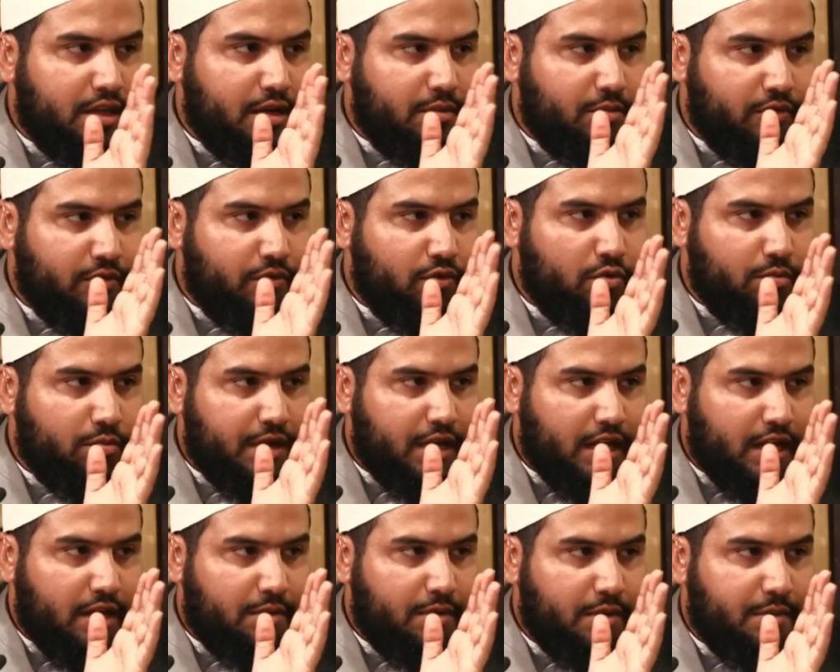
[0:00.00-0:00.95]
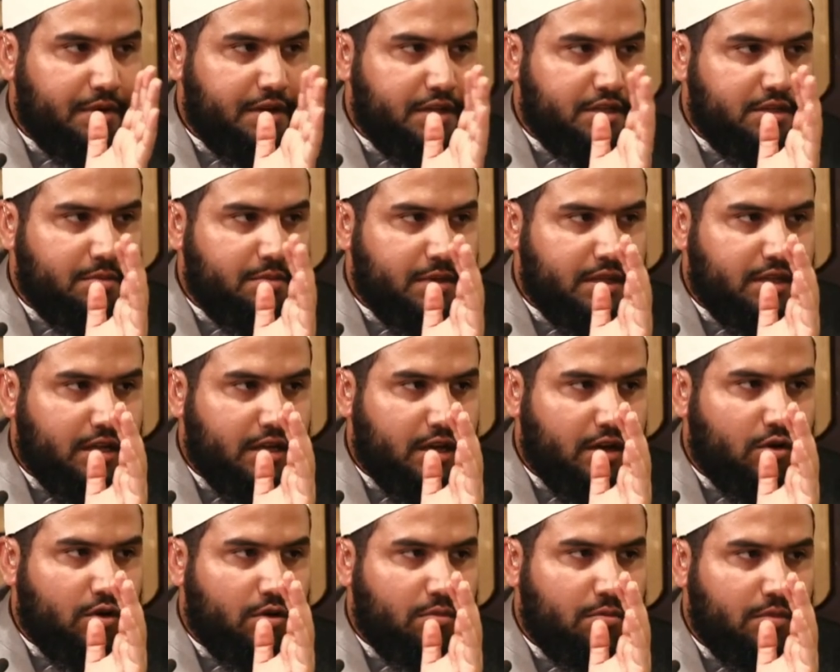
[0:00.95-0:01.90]
Um, I honestly cannot
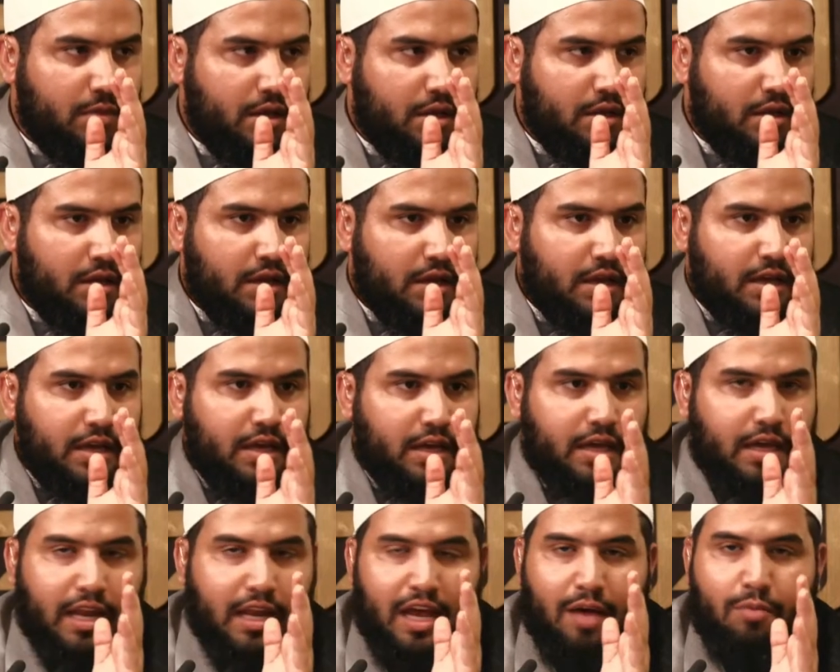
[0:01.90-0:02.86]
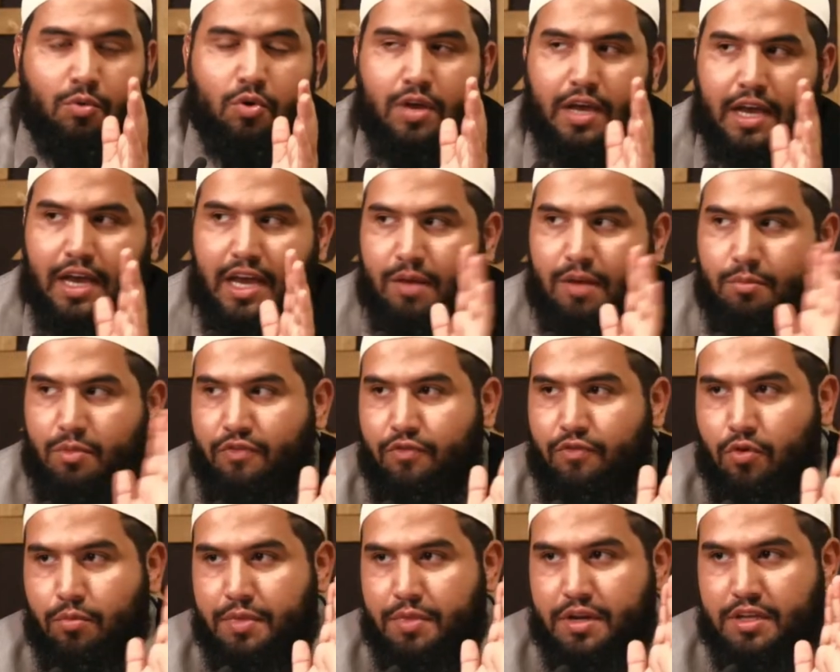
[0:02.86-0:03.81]
understand what Sheikh, the, the, apologies,
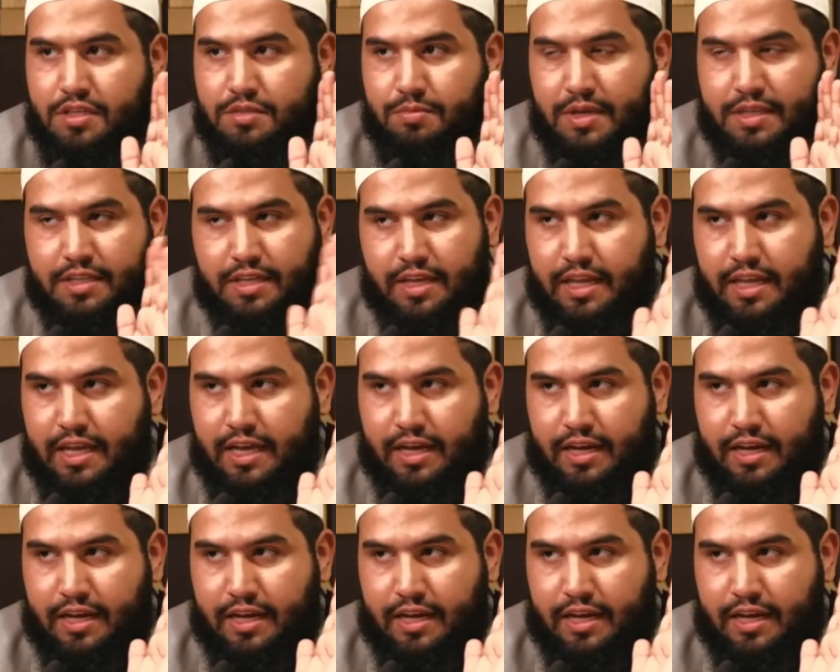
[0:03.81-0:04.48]
the brother is saying.